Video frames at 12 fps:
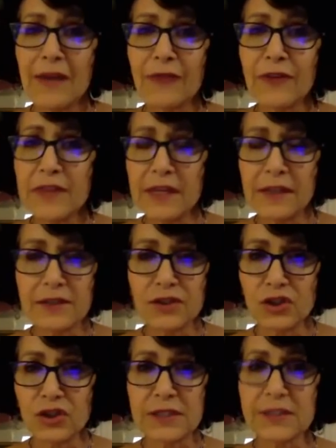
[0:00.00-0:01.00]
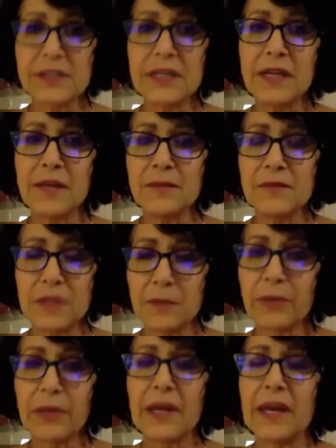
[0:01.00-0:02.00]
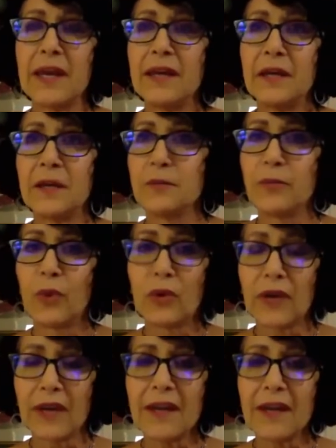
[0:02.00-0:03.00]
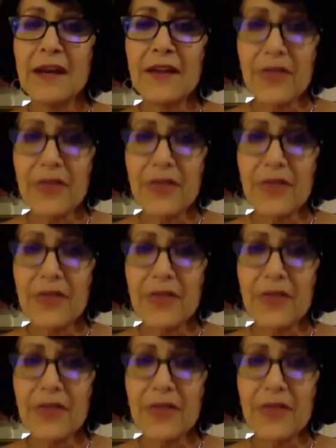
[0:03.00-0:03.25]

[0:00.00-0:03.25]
everything is just steamed and plain and boring.